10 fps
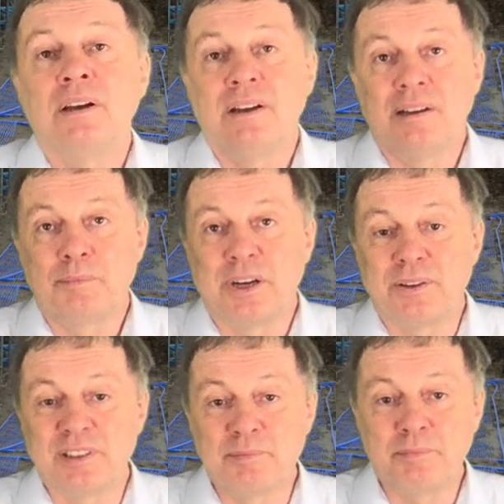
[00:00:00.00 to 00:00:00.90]

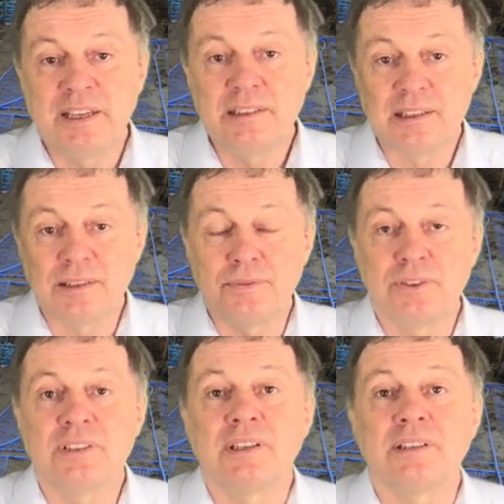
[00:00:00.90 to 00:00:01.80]
about the basic
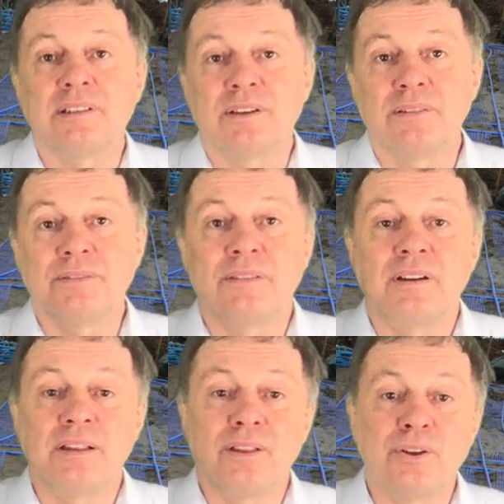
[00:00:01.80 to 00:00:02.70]
physics of
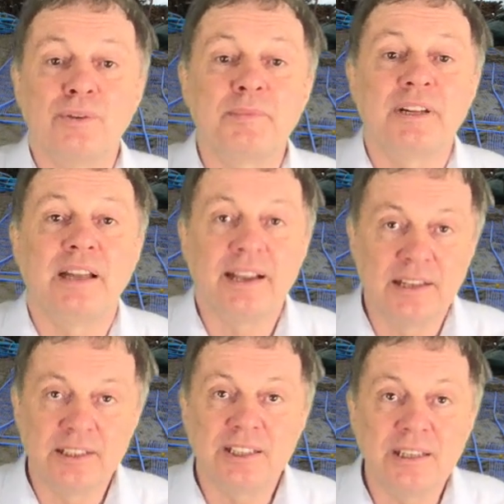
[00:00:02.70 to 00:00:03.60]
thermal
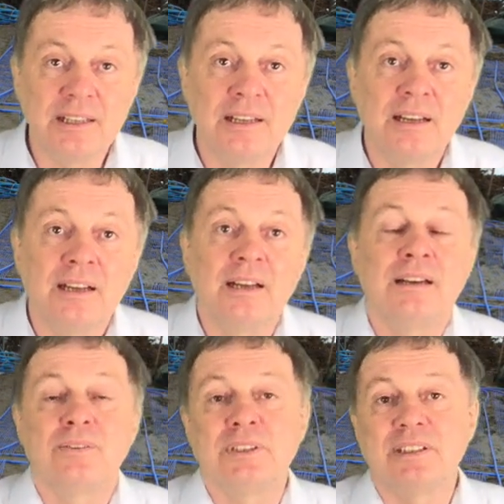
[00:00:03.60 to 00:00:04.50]
energy,
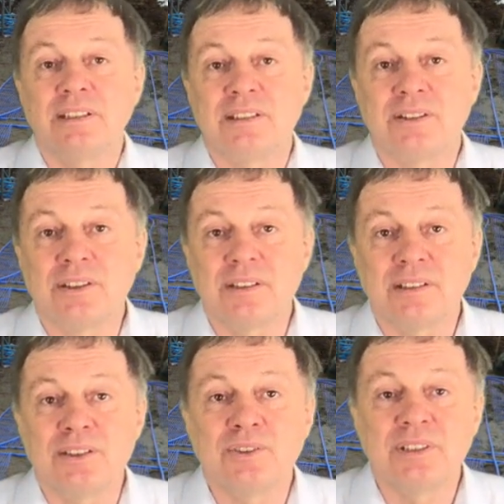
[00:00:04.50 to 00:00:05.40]
which is not
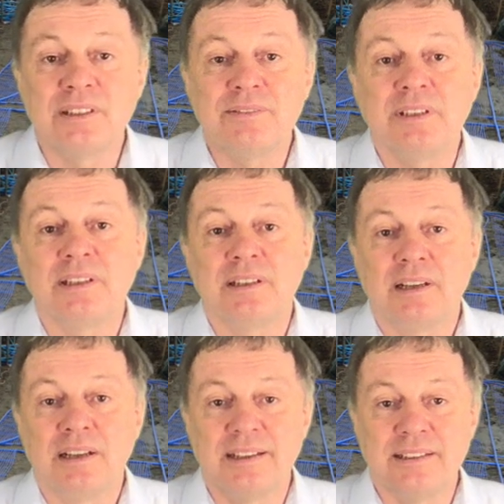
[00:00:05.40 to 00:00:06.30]
so trivial
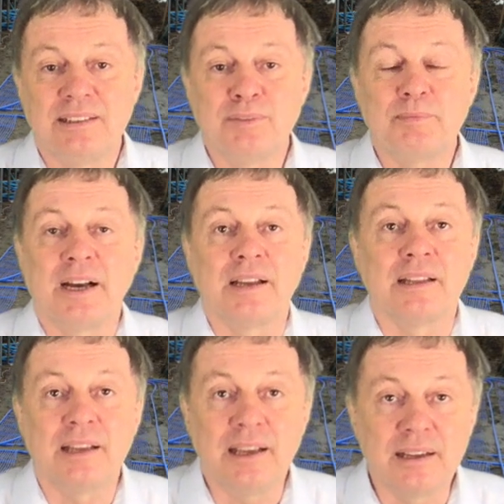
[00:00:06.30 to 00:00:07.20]
as you might
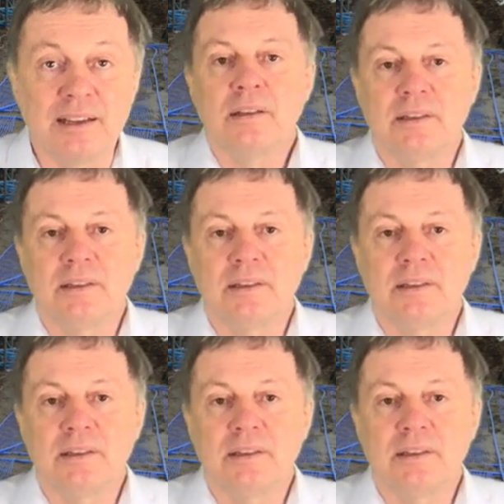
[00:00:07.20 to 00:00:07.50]
think.